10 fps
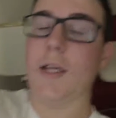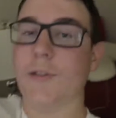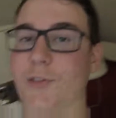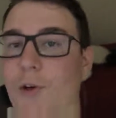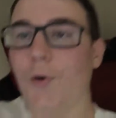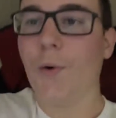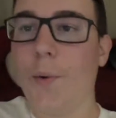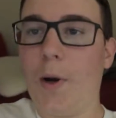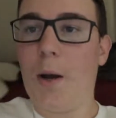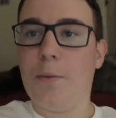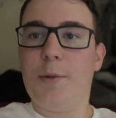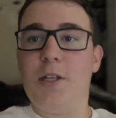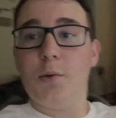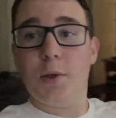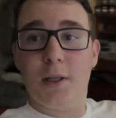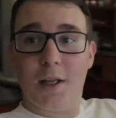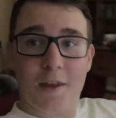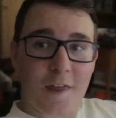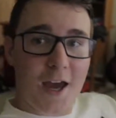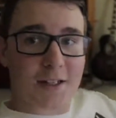yeah, so I'm going to be doing
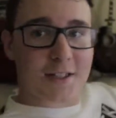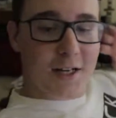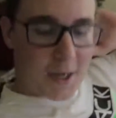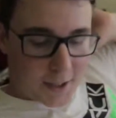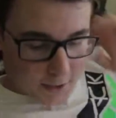that tonight.